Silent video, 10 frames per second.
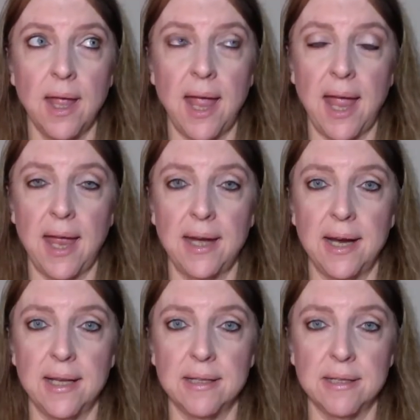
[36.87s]
And
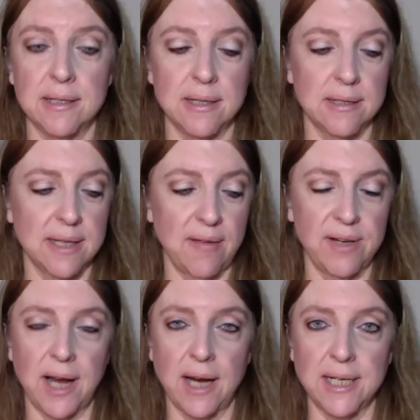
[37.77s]
it's
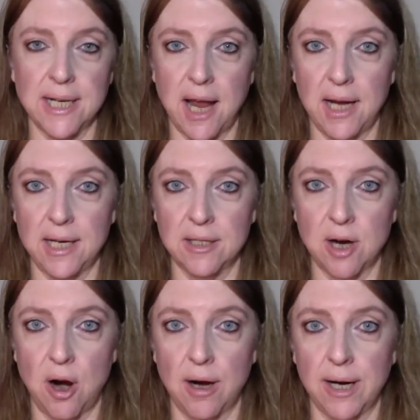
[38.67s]
$7.99 at
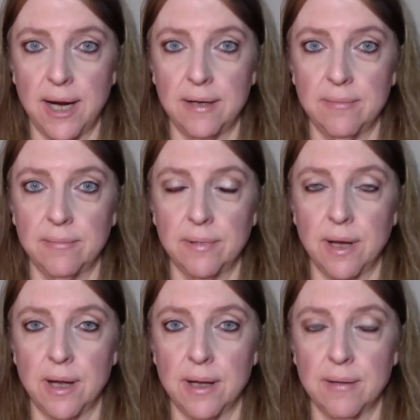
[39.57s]
Target.
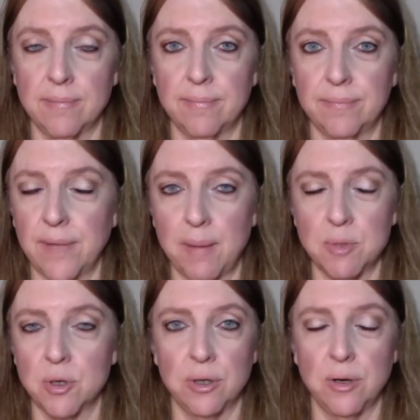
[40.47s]
I'm
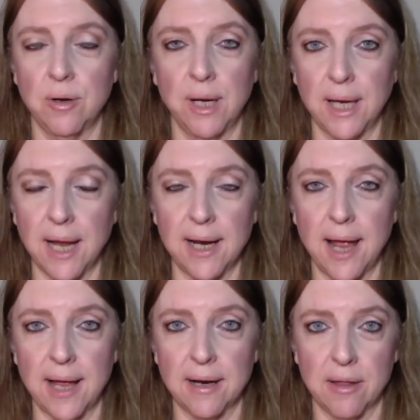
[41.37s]
sure you can get it
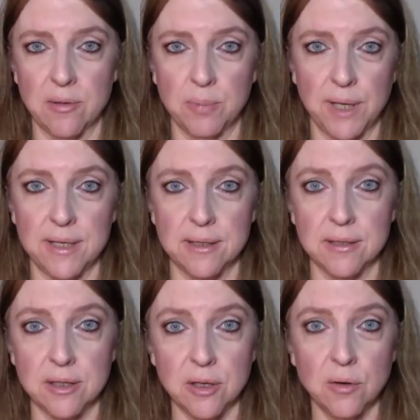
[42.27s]
at other places
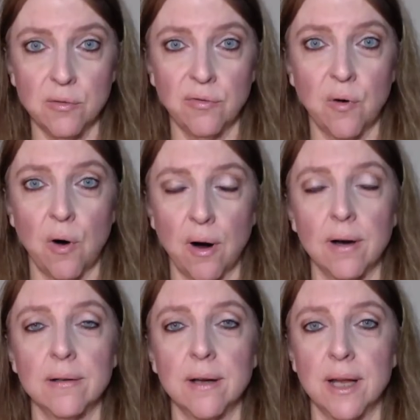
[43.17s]
too
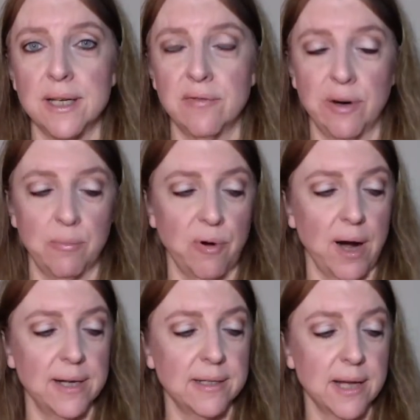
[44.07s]
for a different
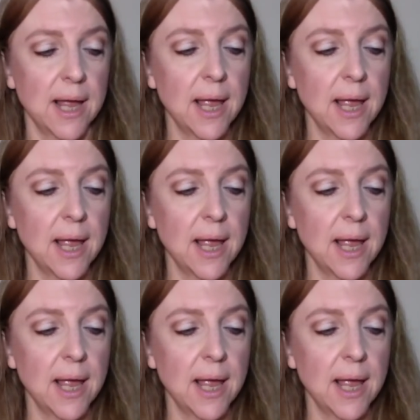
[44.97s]
price.